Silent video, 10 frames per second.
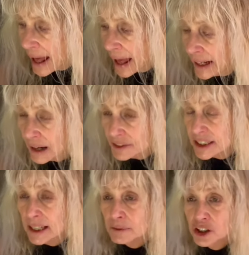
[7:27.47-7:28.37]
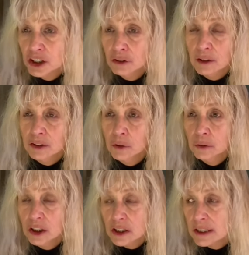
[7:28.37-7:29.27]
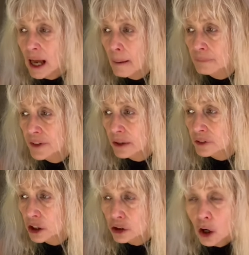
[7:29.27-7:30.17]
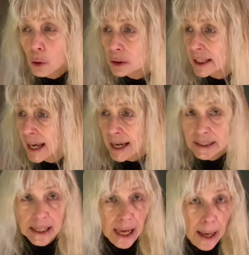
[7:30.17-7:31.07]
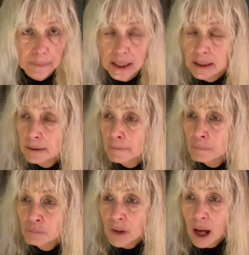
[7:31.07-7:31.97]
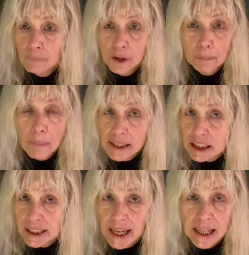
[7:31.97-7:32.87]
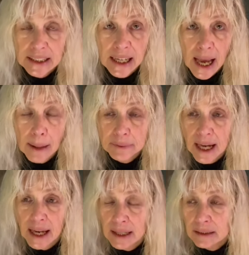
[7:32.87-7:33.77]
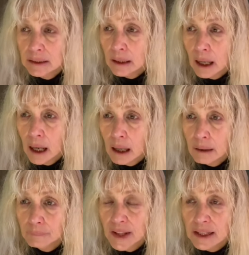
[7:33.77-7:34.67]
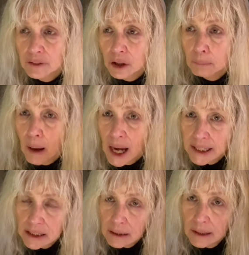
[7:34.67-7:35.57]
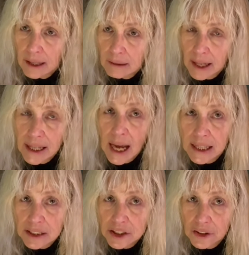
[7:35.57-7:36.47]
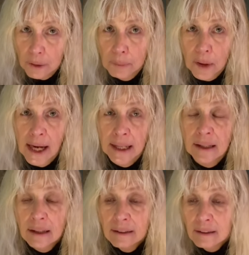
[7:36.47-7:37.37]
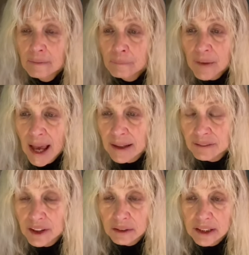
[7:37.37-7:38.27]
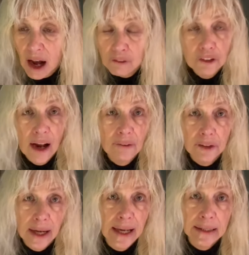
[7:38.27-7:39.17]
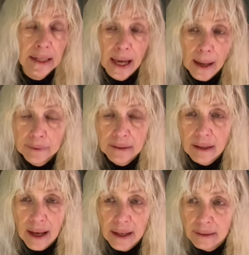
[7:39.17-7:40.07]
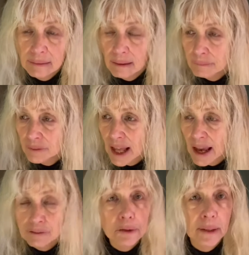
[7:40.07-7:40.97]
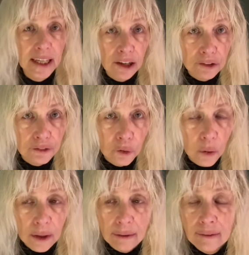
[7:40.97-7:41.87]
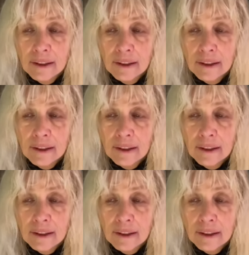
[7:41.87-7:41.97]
and I've seen children who just um, they're they're totally handicapped. Um, they're mentally handicapped, and uh, they their mind it, it got into their brain, and they're now forever handicapped, and and they have to be cared for.